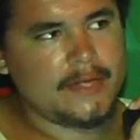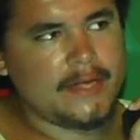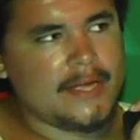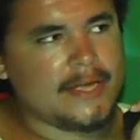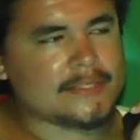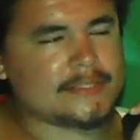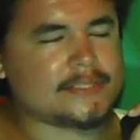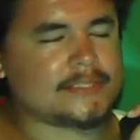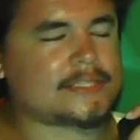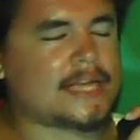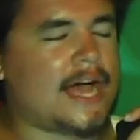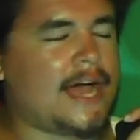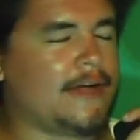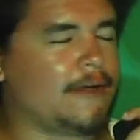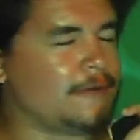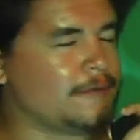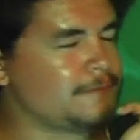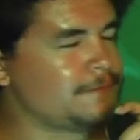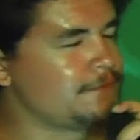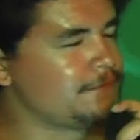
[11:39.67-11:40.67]
his
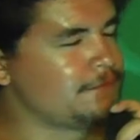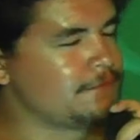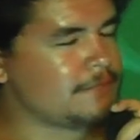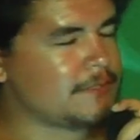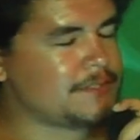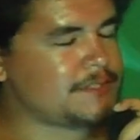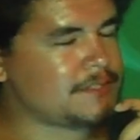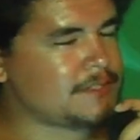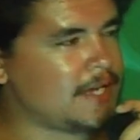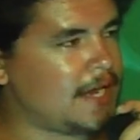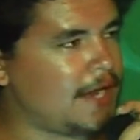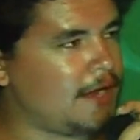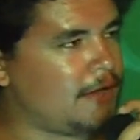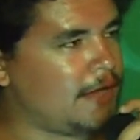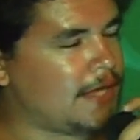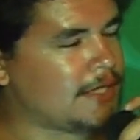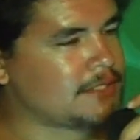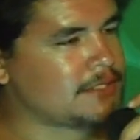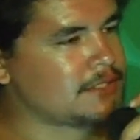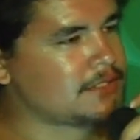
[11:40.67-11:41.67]
style.
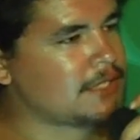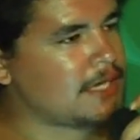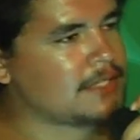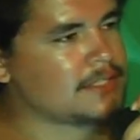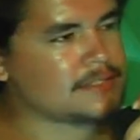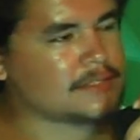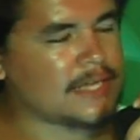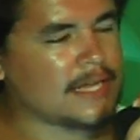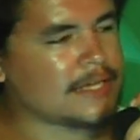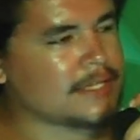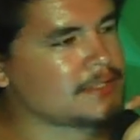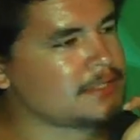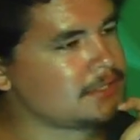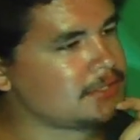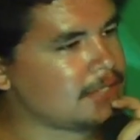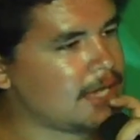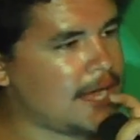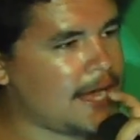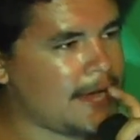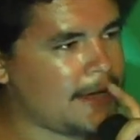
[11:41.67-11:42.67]
I just like his
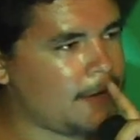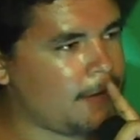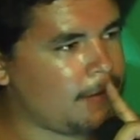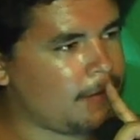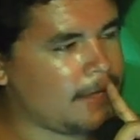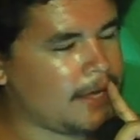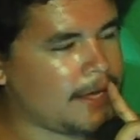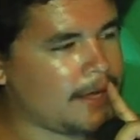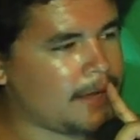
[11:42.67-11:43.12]
style.